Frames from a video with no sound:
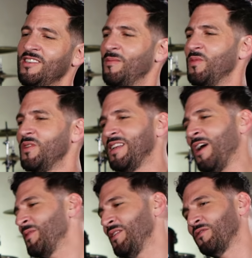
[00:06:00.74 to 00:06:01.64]
numbers,
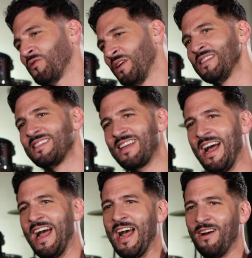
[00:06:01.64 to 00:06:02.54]
how many friends I
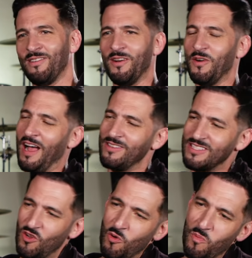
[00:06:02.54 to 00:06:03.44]
have. Like, well, I
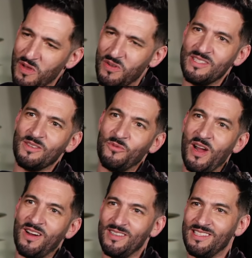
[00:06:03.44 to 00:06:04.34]
sold millions of
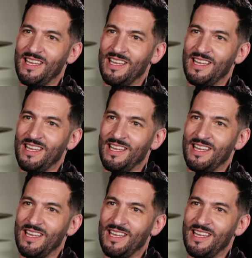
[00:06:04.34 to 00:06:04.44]
records.